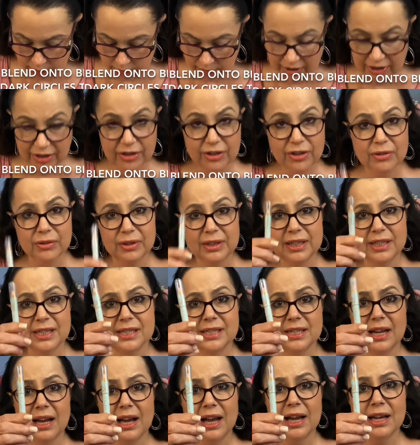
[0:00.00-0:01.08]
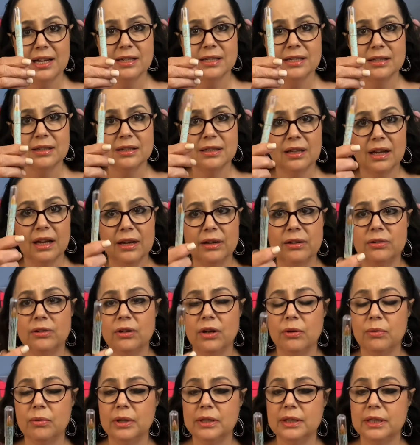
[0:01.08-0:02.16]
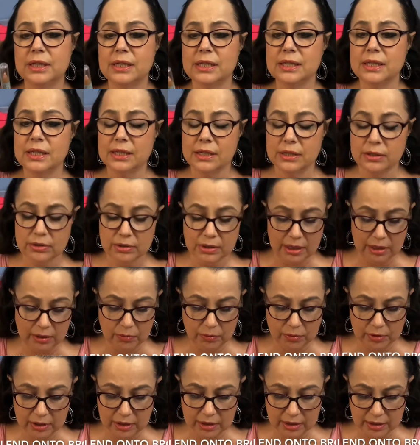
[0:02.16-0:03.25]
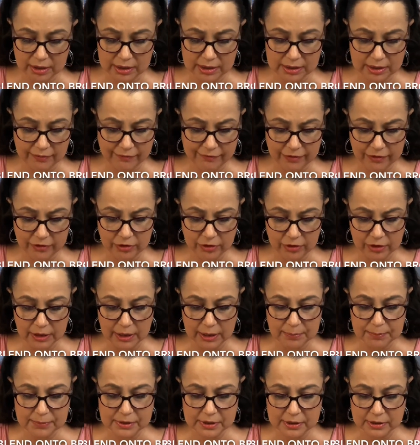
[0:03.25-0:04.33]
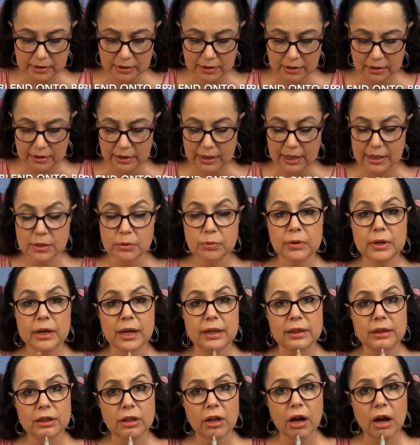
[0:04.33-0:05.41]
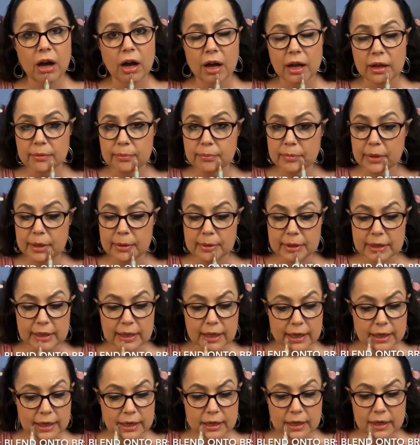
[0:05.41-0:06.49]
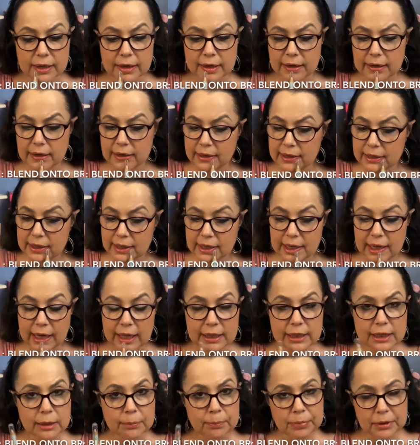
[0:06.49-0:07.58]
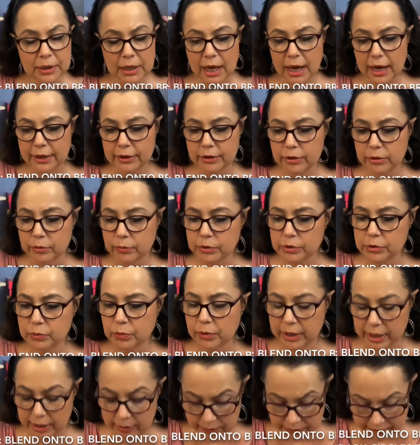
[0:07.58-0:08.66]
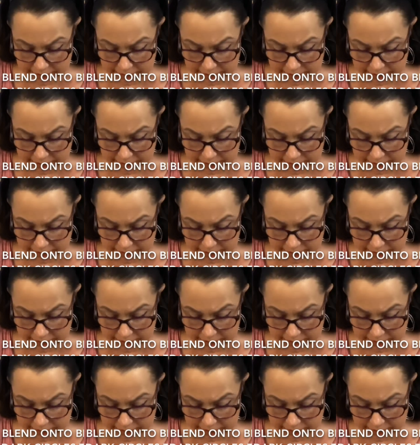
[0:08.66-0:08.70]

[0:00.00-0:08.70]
do you do with this, guys? I don't know what this is. Like, what is it for your lips? That's what I thought. Maybe like a lip liner was what I was